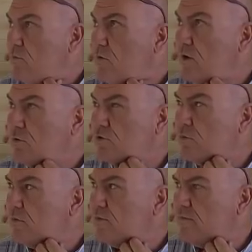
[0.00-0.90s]
What else
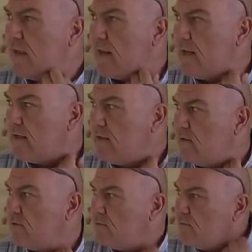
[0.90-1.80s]
with the van?
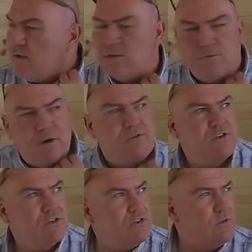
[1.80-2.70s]
I'm in the
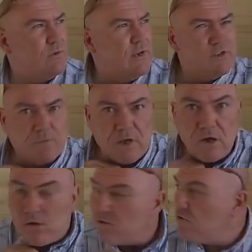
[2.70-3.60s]
process of sorting out some
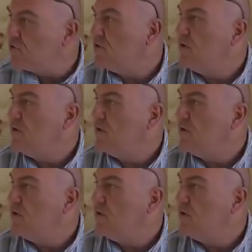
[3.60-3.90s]
curtains.